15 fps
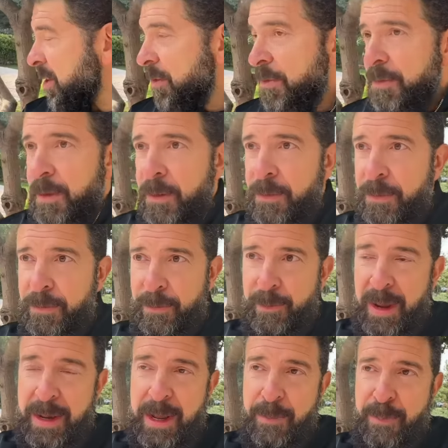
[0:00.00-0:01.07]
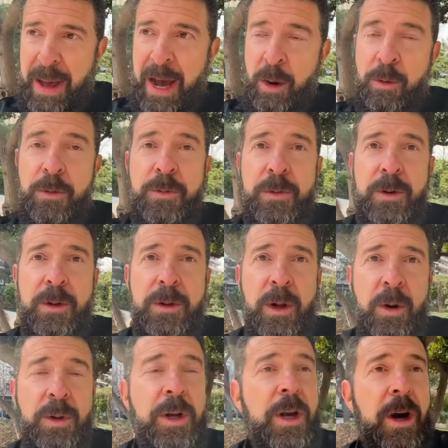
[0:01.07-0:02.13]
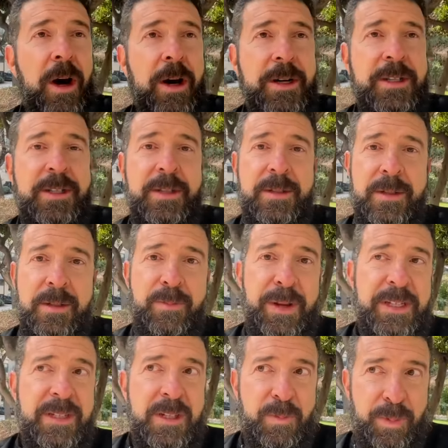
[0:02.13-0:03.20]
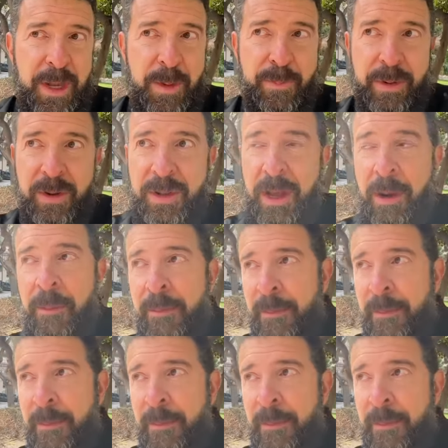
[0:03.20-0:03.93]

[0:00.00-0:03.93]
of many powerful oligarchs and business people and